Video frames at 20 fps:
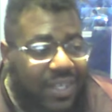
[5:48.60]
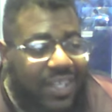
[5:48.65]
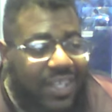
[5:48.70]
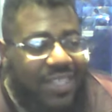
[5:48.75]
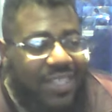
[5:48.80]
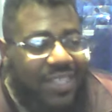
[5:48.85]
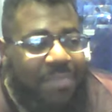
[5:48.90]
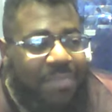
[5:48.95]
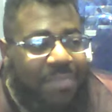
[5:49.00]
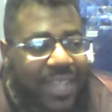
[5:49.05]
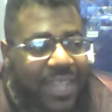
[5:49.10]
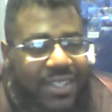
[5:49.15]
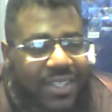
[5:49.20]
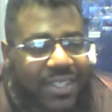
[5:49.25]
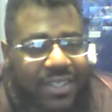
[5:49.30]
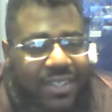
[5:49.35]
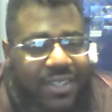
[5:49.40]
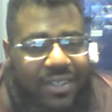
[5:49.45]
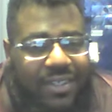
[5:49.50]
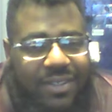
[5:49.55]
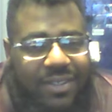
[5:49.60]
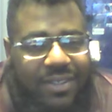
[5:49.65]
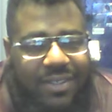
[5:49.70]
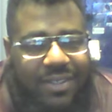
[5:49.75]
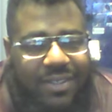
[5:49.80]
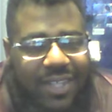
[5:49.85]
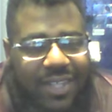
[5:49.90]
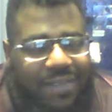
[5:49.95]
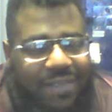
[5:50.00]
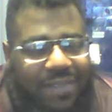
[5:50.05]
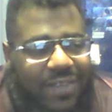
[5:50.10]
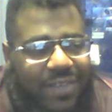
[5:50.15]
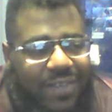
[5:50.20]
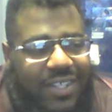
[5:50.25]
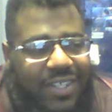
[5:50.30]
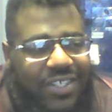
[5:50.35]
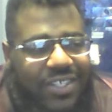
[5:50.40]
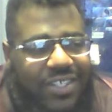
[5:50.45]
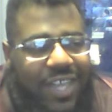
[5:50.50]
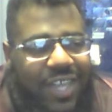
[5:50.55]
It's basic. It's like a
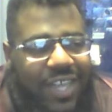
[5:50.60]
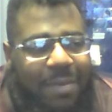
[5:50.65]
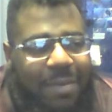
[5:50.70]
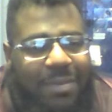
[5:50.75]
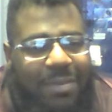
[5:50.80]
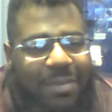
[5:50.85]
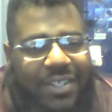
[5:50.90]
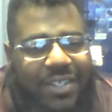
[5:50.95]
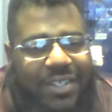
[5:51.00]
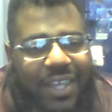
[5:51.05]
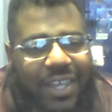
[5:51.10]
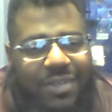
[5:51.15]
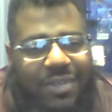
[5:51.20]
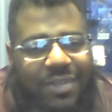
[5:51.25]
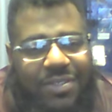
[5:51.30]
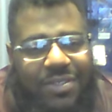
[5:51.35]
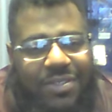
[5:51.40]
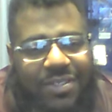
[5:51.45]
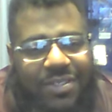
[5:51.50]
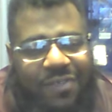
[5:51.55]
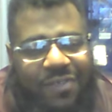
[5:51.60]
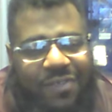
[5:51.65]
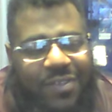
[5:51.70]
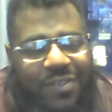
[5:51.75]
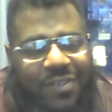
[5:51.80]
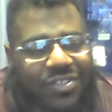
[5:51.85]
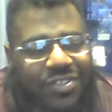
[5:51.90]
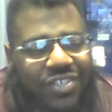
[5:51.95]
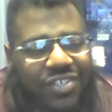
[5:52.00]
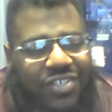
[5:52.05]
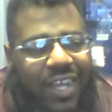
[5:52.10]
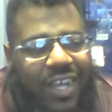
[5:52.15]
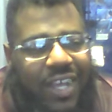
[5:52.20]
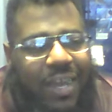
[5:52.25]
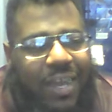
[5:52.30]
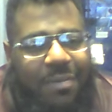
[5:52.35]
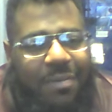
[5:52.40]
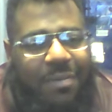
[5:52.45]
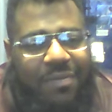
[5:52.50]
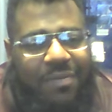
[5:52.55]
fucking job at McDonald's. Your first
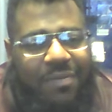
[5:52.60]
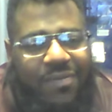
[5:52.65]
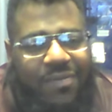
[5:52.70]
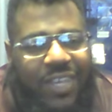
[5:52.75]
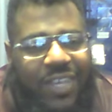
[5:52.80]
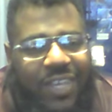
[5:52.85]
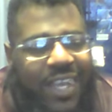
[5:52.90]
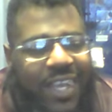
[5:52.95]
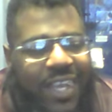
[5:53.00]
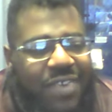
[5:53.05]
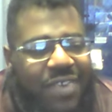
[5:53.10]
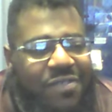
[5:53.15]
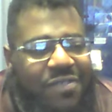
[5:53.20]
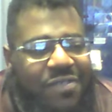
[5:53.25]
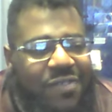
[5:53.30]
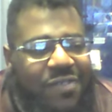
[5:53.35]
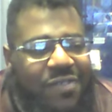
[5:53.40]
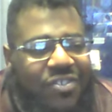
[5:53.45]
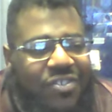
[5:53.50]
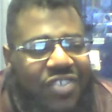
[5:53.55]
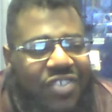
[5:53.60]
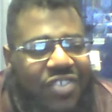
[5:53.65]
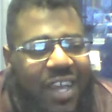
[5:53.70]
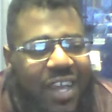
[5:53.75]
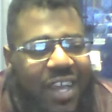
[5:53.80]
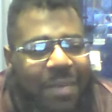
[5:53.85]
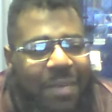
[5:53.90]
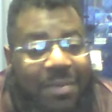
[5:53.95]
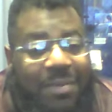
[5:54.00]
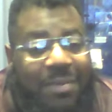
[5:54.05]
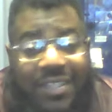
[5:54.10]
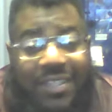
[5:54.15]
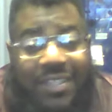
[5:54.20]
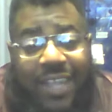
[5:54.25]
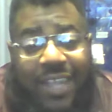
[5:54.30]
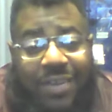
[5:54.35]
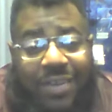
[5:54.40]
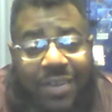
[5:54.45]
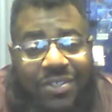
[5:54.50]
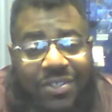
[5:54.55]
job can't handle your first job at
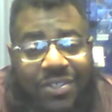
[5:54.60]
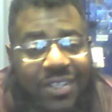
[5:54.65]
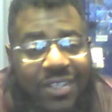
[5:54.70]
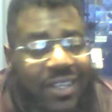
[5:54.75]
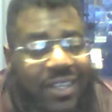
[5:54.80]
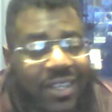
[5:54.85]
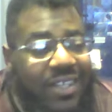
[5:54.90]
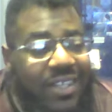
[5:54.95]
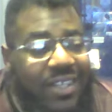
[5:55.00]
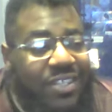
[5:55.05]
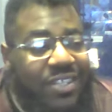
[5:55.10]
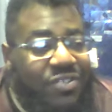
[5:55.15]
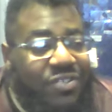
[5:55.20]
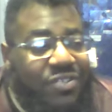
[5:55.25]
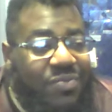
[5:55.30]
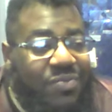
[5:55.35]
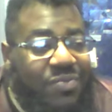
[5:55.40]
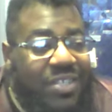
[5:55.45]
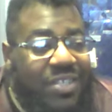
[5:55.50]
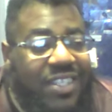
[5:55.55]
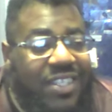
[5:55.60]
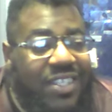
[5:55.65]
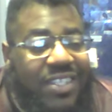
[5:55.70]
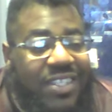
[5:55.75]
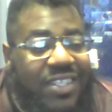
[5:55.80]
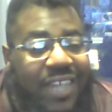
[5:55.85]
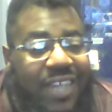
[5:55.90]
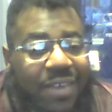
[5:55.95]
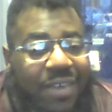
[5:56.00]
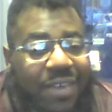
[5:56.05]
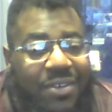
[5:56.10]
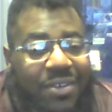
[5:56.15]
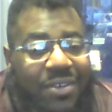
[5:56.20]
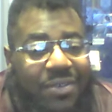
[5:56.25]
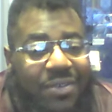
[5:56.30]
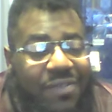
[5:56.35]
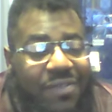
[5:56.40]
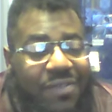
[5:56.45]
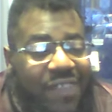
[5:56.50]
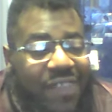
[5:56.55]
McDonald's, you really need to, I don't
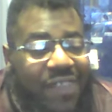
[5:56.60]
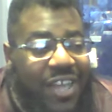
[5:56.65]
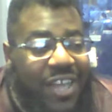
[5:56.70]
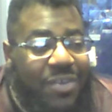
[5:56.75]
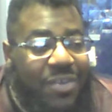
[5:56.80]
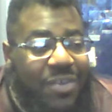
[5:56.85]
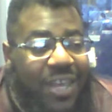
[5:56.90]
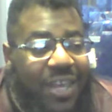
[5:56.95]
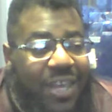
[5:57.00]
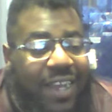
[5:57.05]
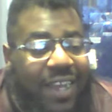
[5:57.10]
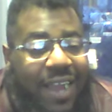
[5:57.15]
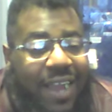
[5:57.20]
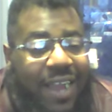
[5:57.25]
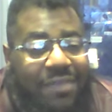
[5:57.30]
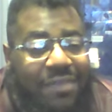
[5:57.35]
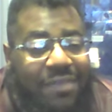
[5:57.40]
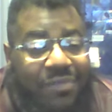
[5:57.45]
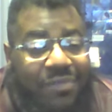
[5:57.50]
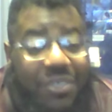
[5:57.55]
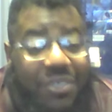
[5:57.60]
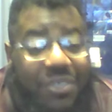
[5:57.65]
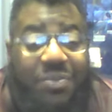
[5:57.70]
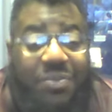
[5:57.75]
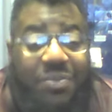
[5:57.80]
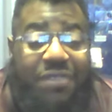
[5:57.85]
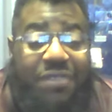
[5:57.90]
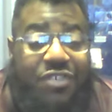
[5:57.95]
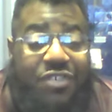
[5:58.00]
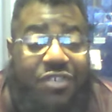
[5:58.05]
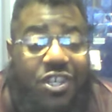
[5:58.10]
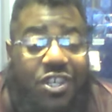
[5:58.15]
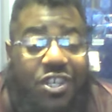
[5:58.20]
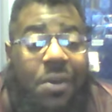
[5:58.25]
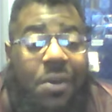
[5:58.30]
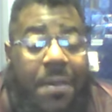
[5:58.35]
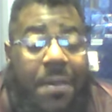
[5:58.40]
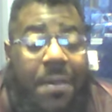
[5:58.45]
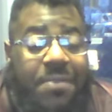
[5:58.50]
know, evaluate life. reread for sure.